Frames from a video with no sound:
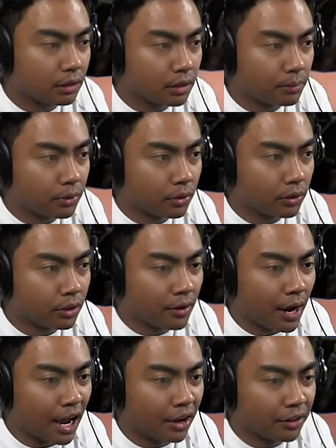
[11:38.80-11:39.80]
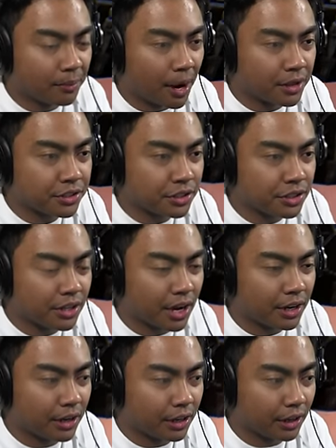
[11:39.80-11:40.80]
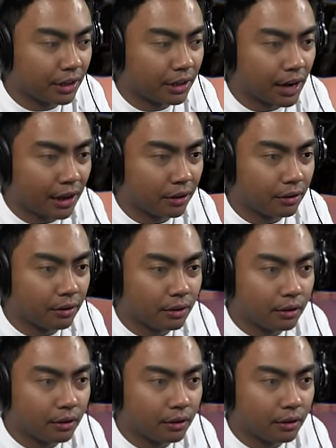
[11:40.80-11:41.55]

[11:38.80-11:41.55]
Keep going around. The monster's not here. I don't...